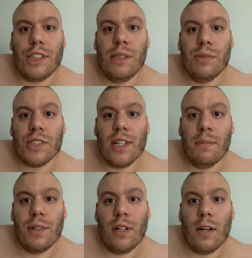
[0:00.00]
She was
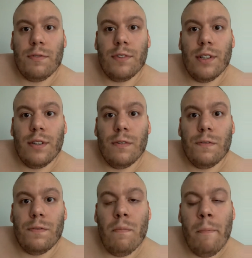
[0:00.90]
coming off
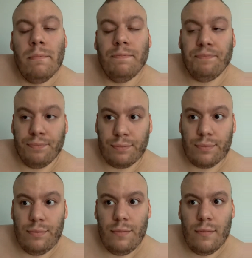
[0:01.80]
of
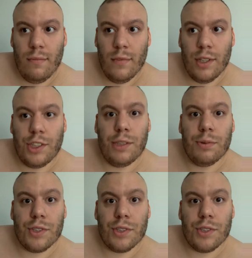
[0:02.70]
She